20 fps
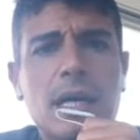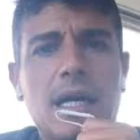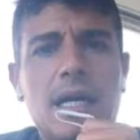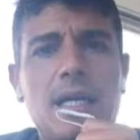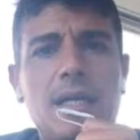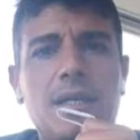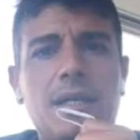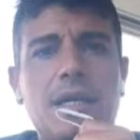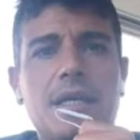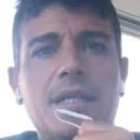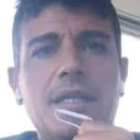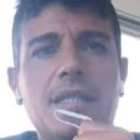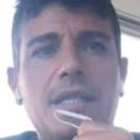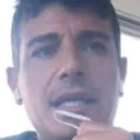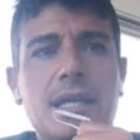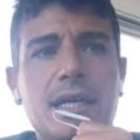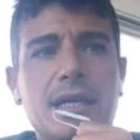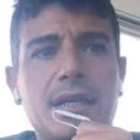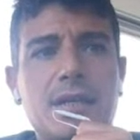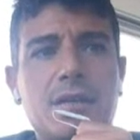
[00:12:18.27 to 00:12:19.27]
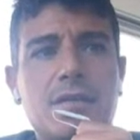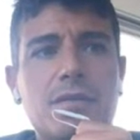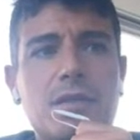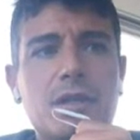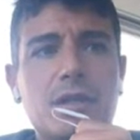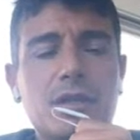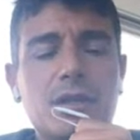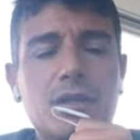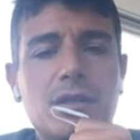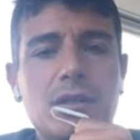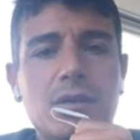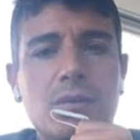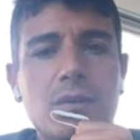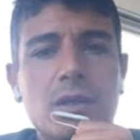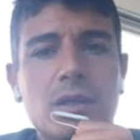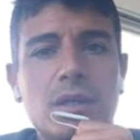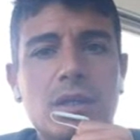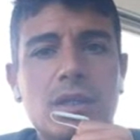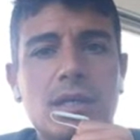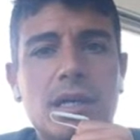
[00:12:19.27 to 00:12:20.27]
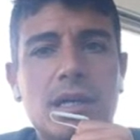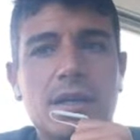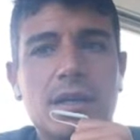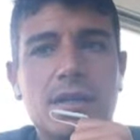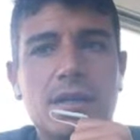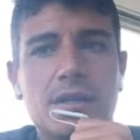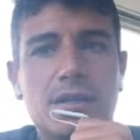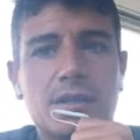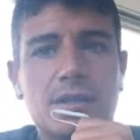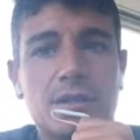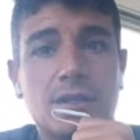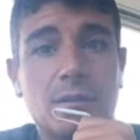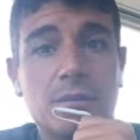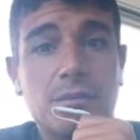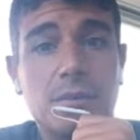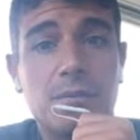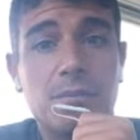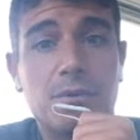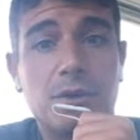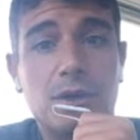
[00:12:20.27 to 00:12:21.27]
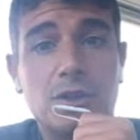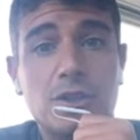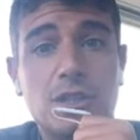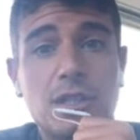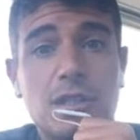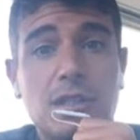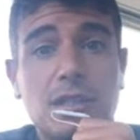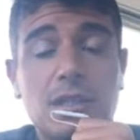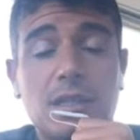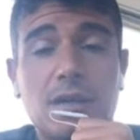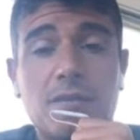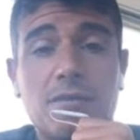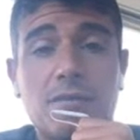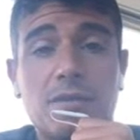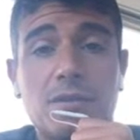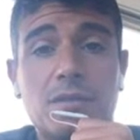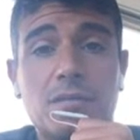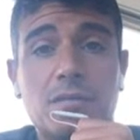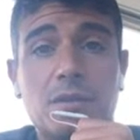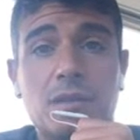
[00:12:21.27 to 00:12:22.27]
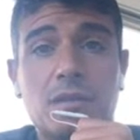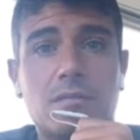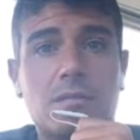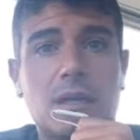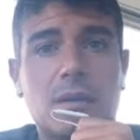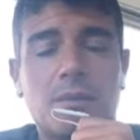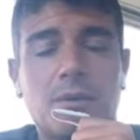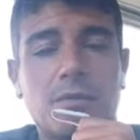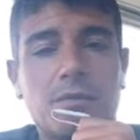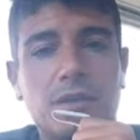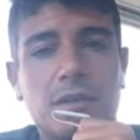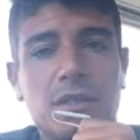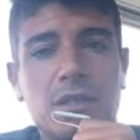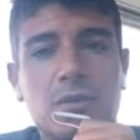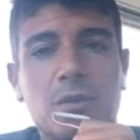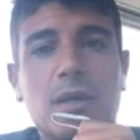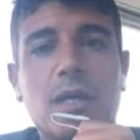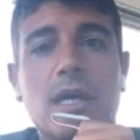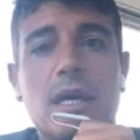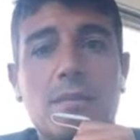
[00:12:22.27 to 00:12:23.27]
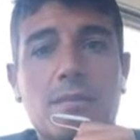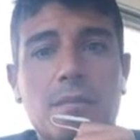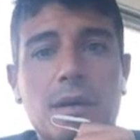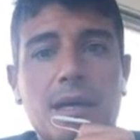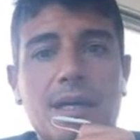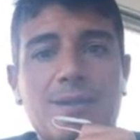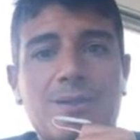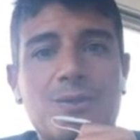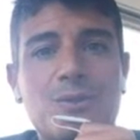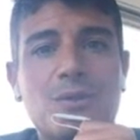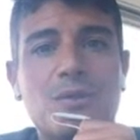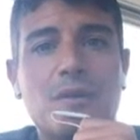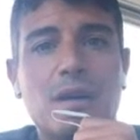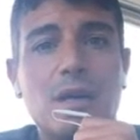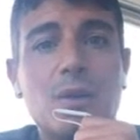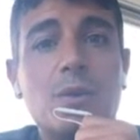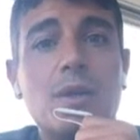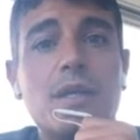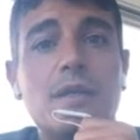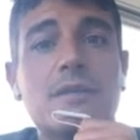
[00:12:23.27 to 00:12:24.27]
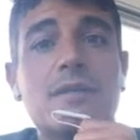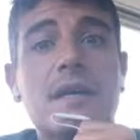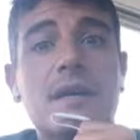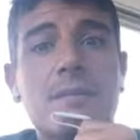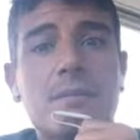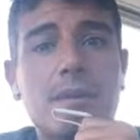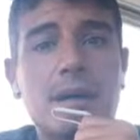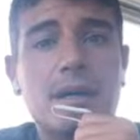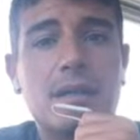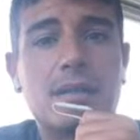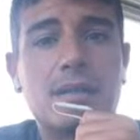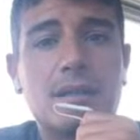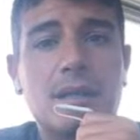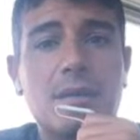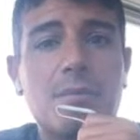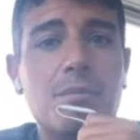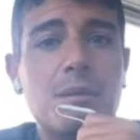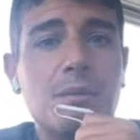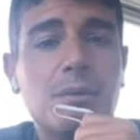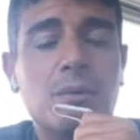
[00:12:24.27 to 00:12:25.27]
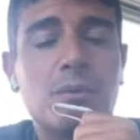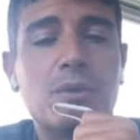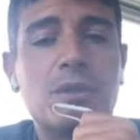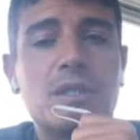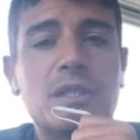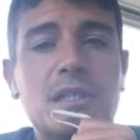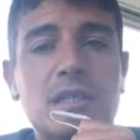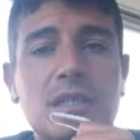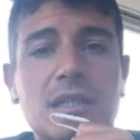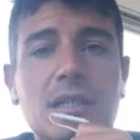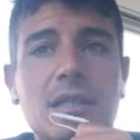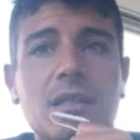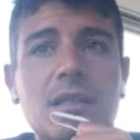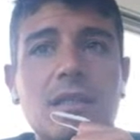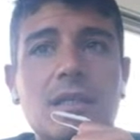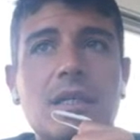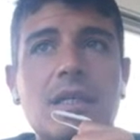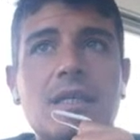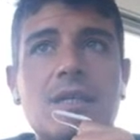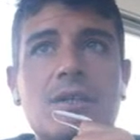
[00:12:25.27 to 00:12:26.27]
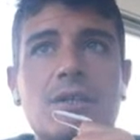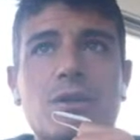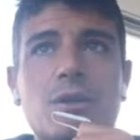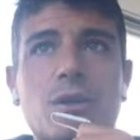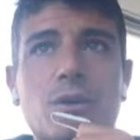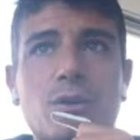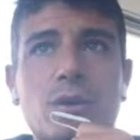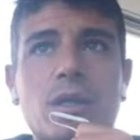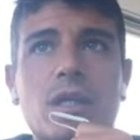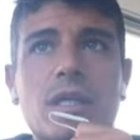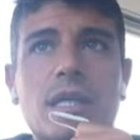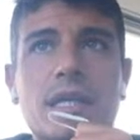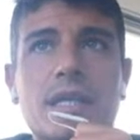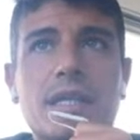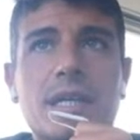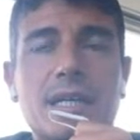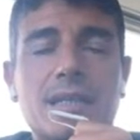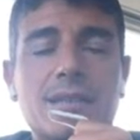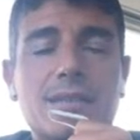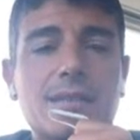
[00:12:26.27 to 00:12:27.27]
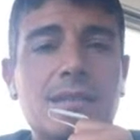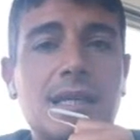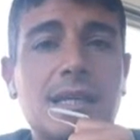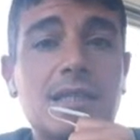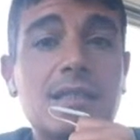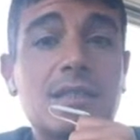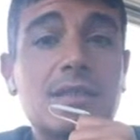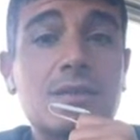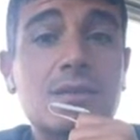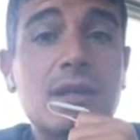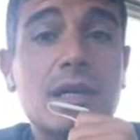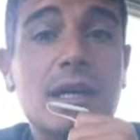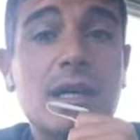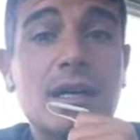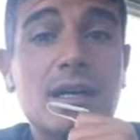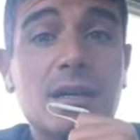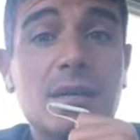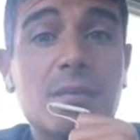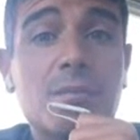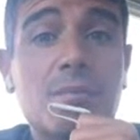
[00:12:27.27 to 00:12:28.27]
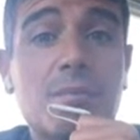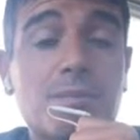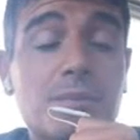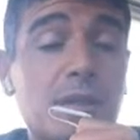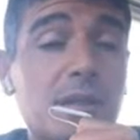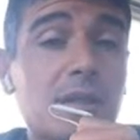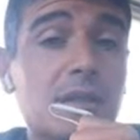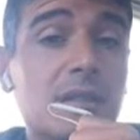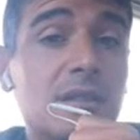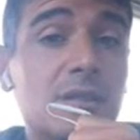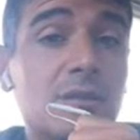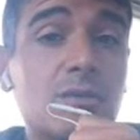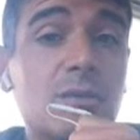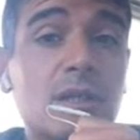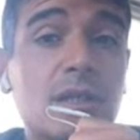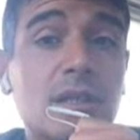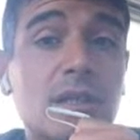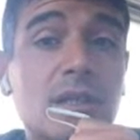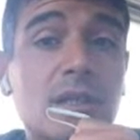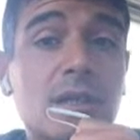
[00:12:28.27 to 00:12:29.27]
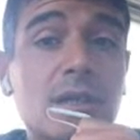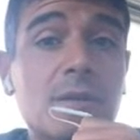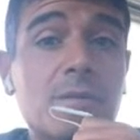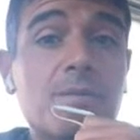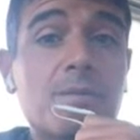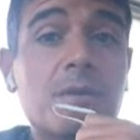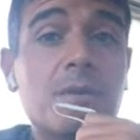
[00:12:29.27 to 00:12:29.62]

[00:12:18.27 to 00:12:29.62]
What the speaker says: and at the end of the year, we then stopped the project. And after a couple of years, we came back to evaluate the impact. And people were still, looking at that thanks to the